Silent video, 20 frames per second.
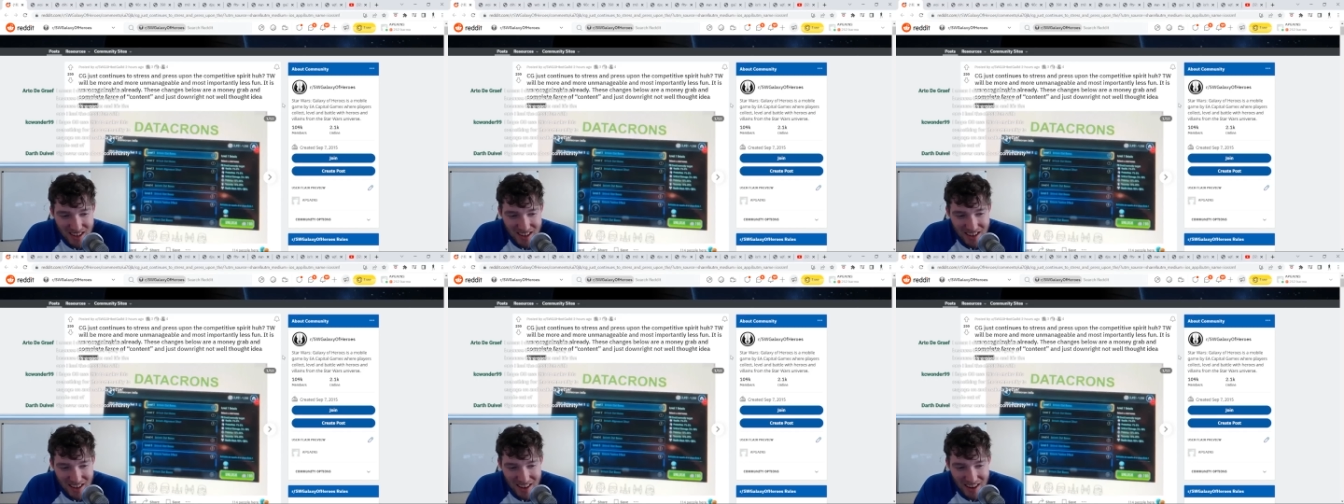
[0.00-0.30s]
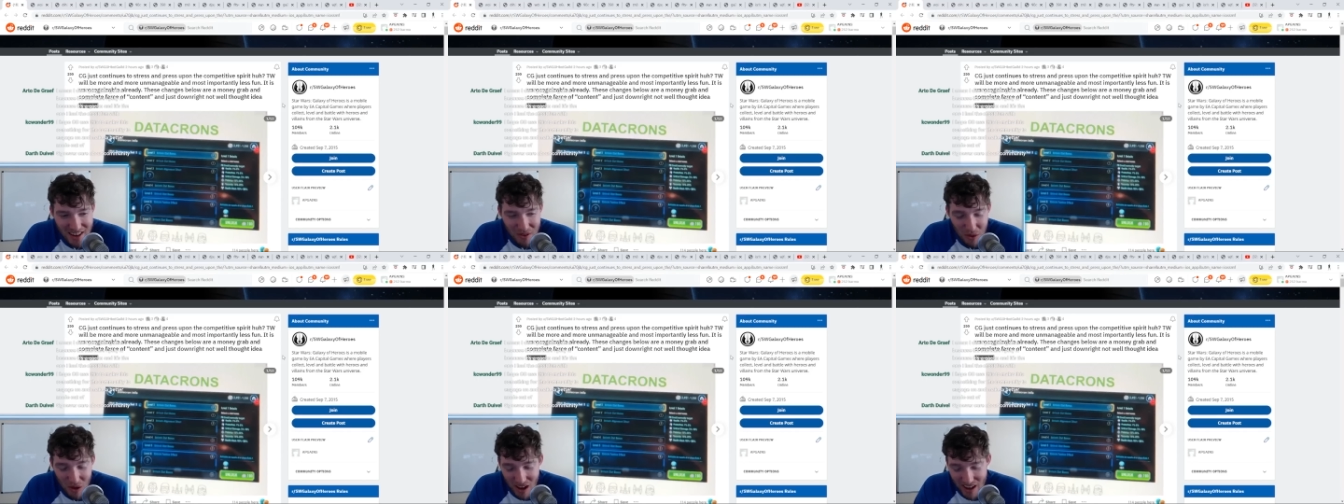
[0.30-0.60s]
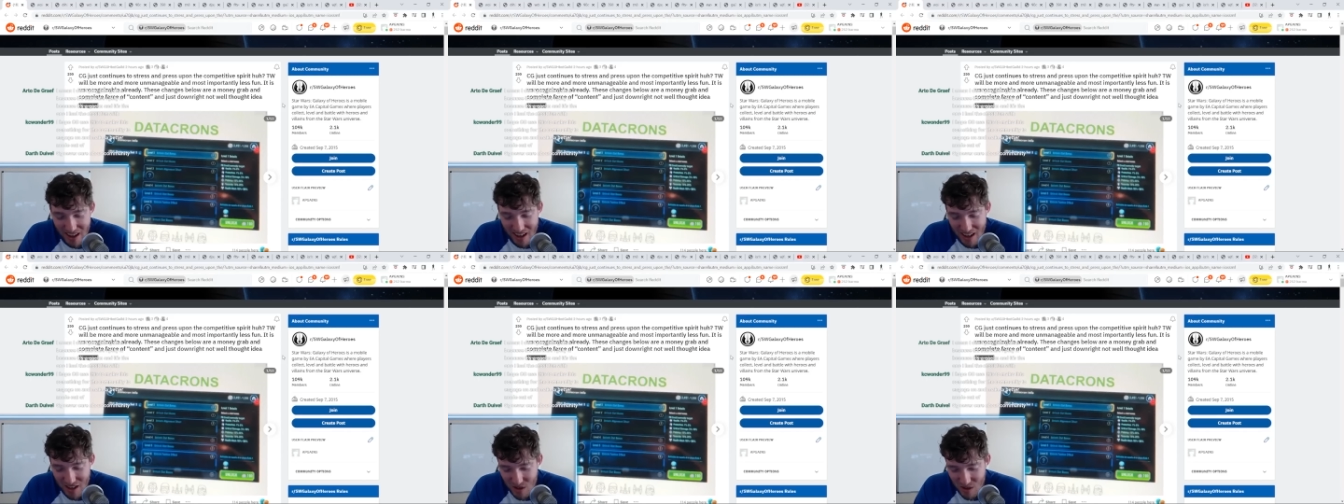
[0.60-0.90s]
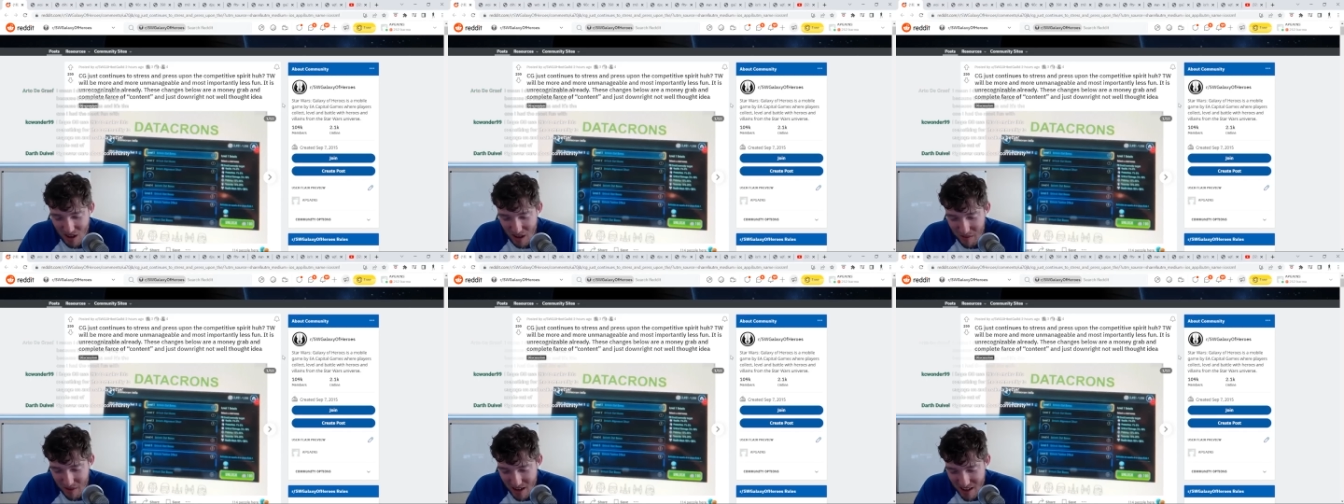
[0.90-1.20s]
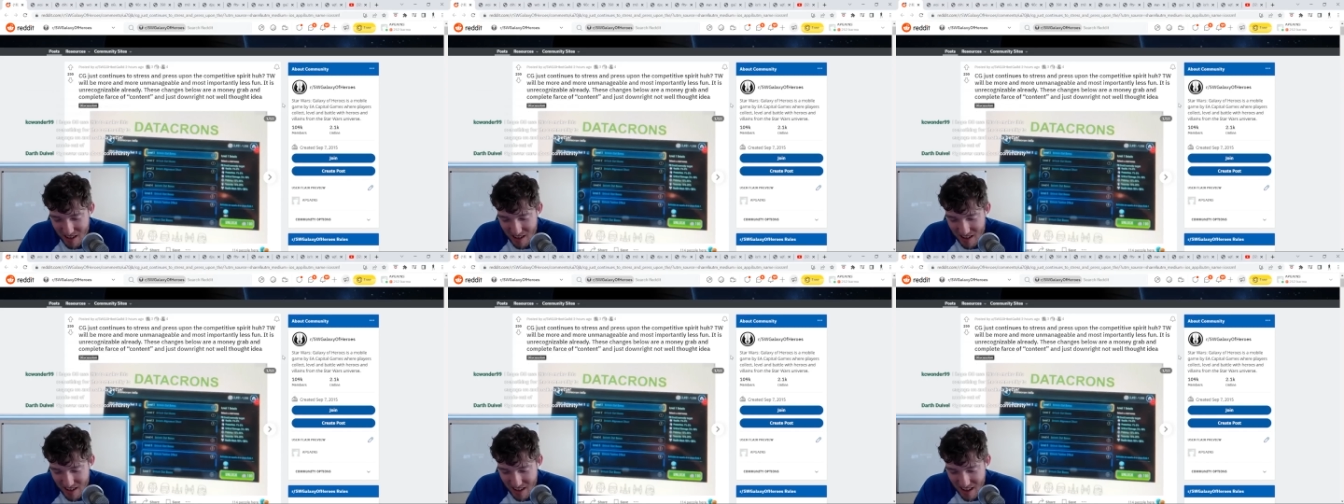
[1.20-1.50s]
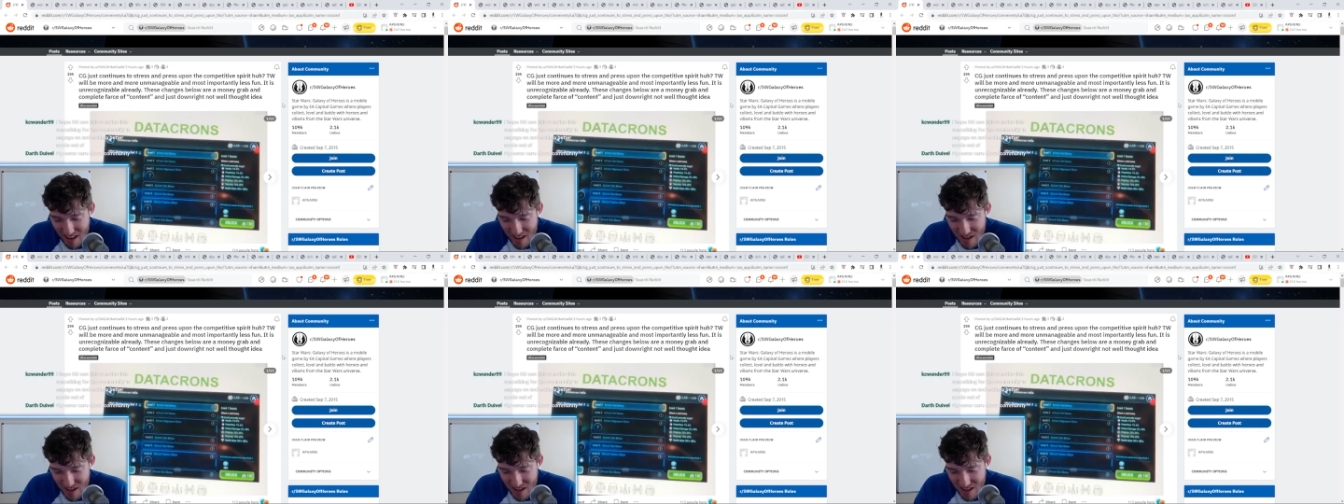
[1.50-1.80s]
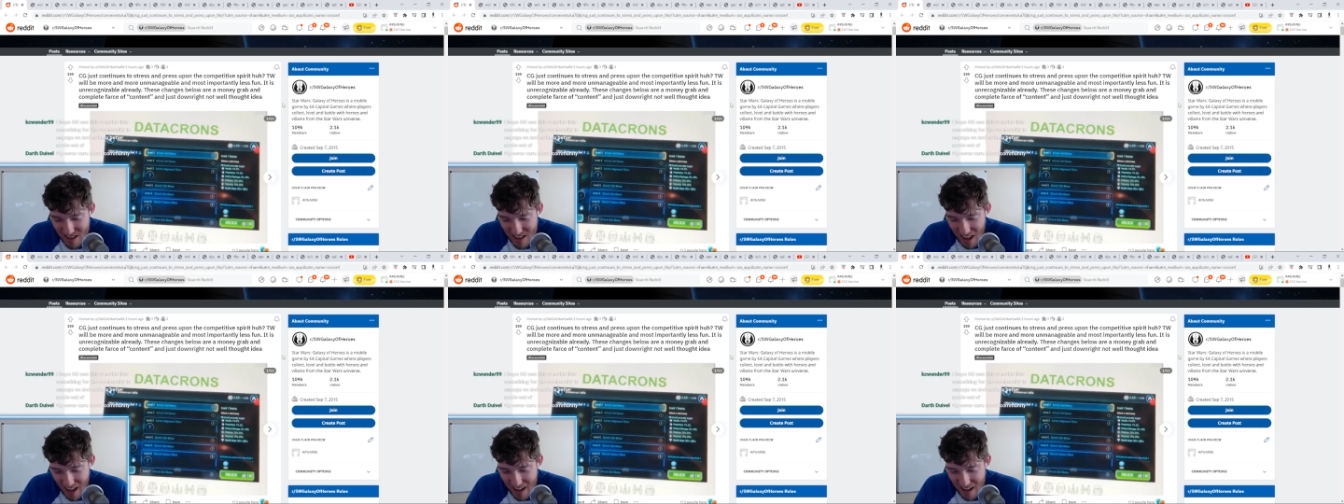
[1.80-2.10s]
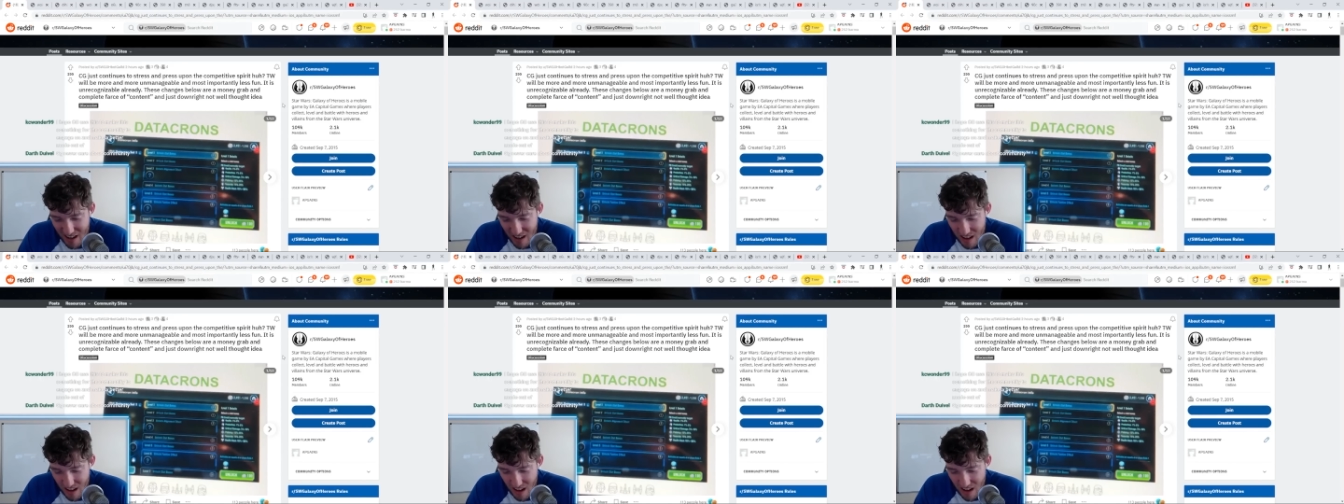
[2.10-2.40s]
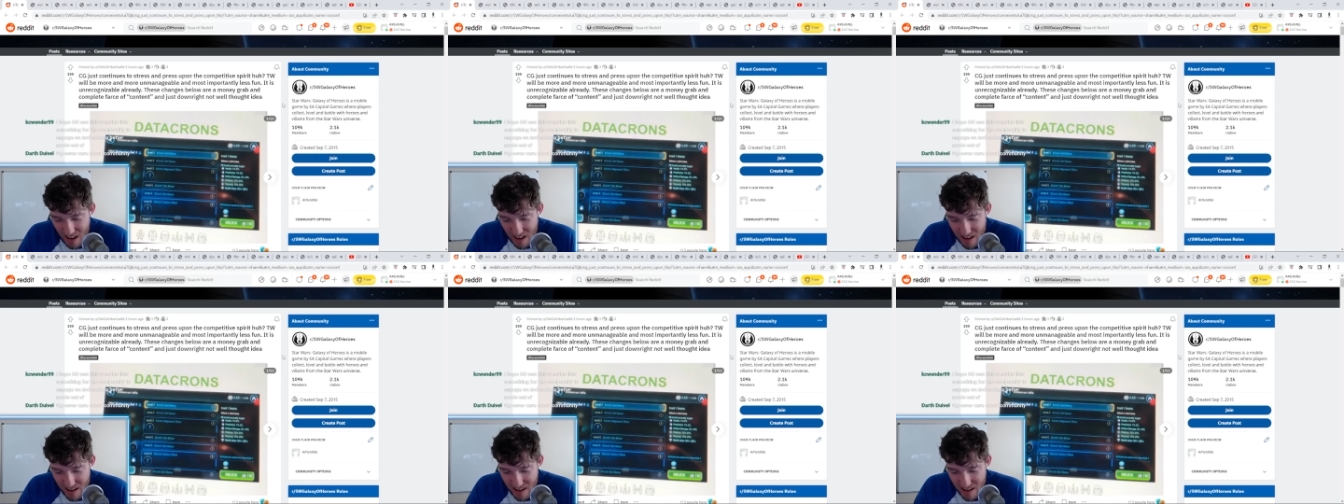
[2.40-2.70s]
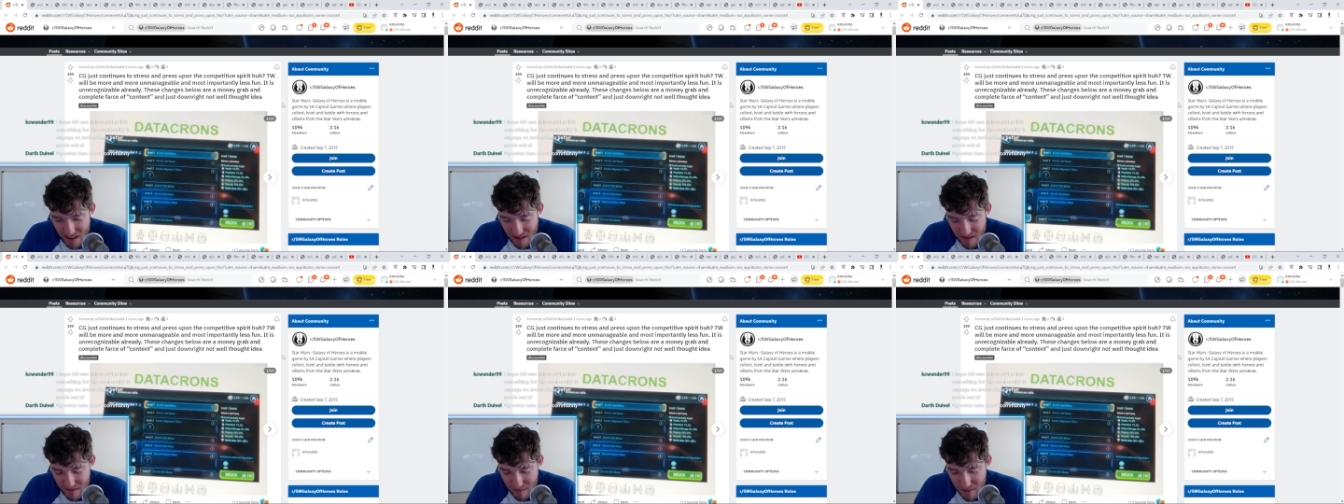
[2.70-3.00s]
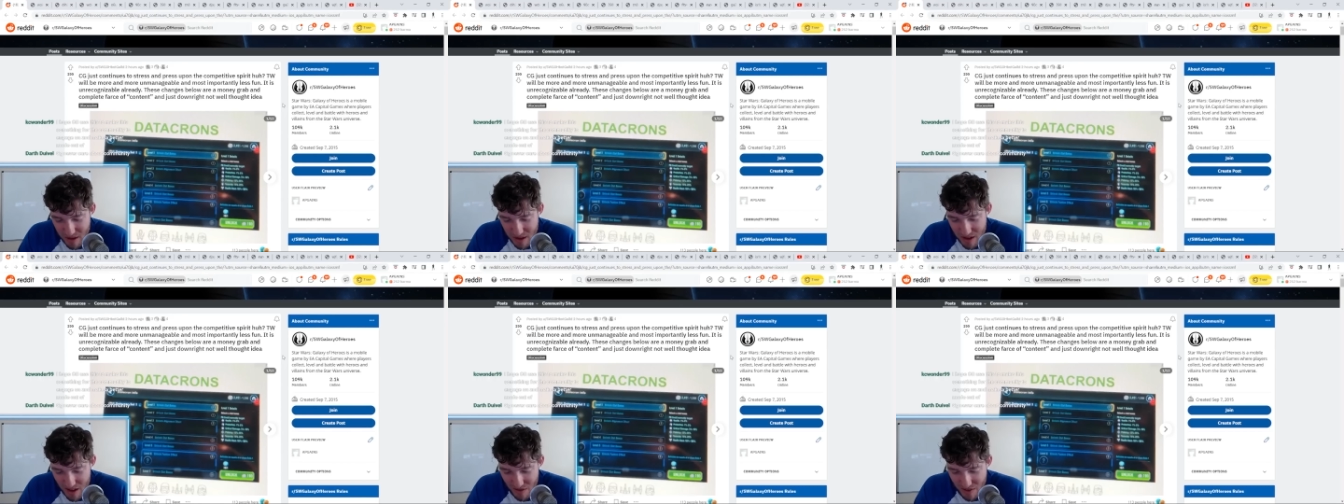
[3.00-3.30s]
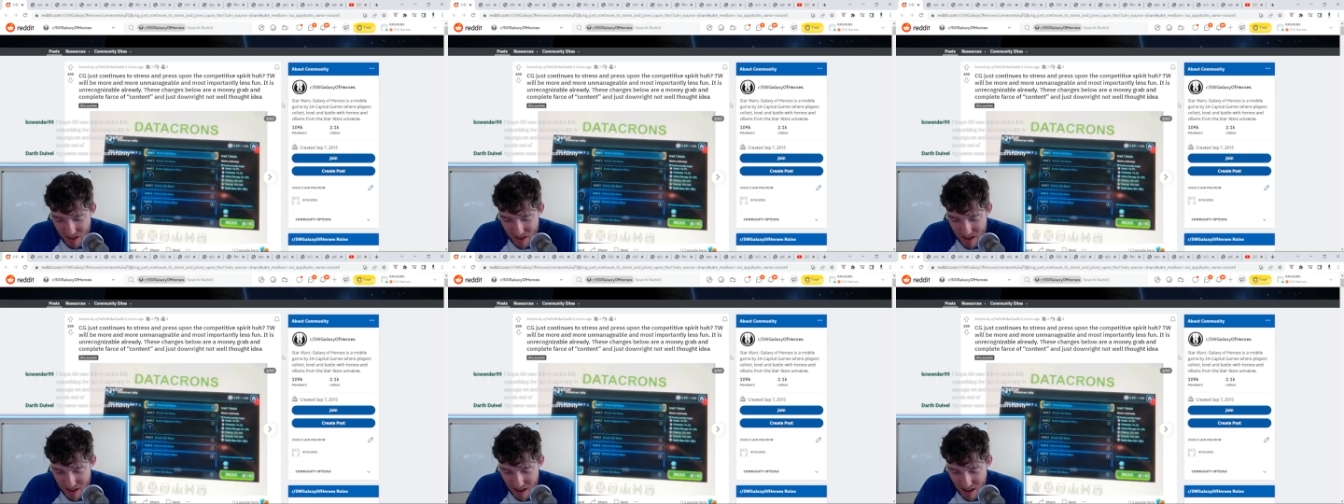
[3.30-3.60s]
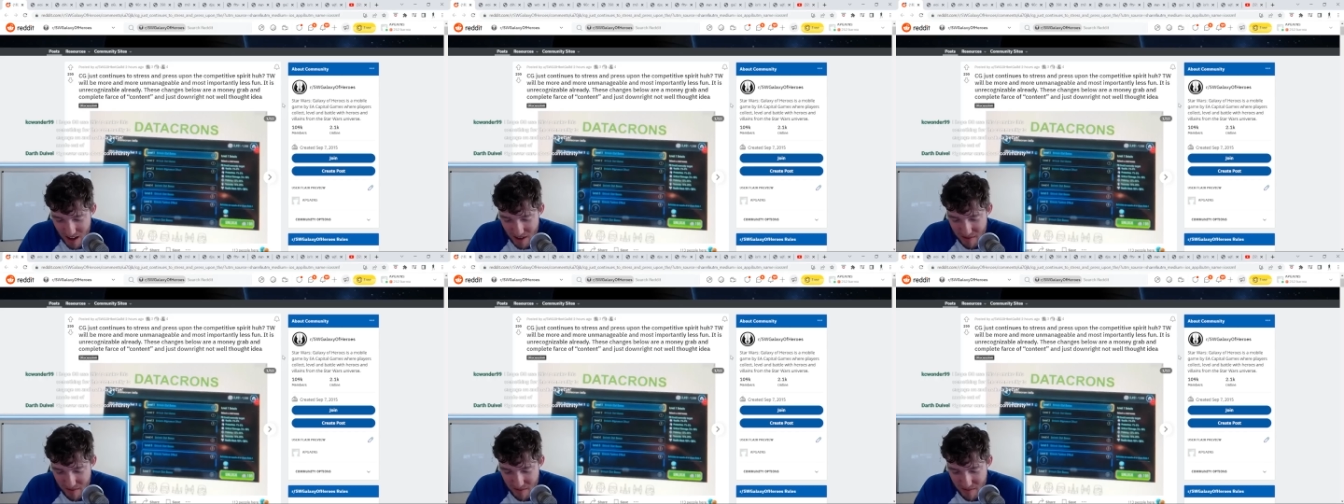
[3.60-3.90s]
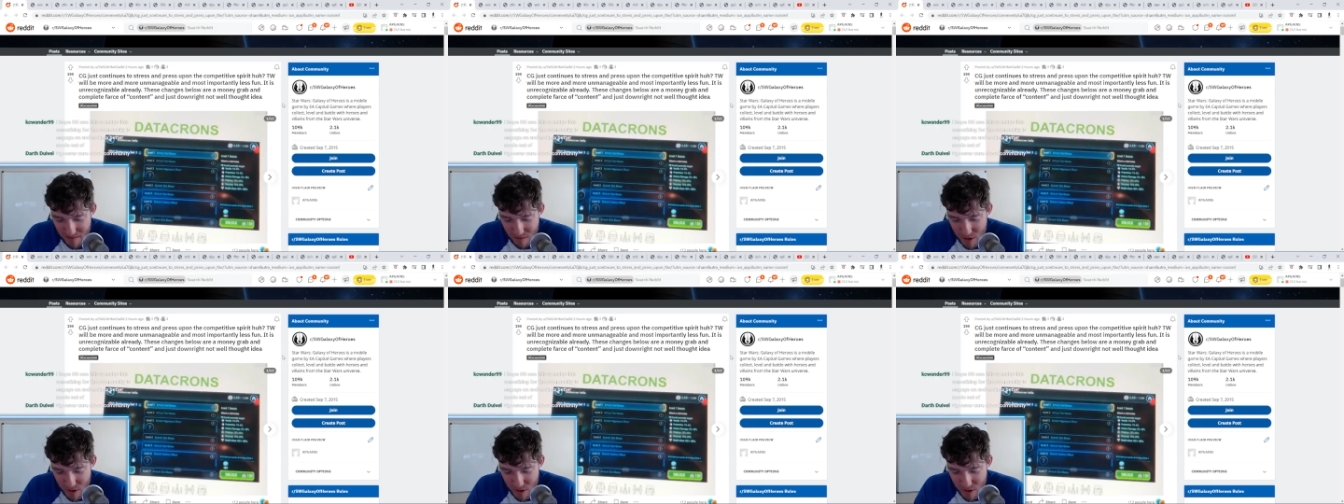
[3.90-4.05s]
Yeah. Well, I guess I mean it's nine o'clock Pacific time,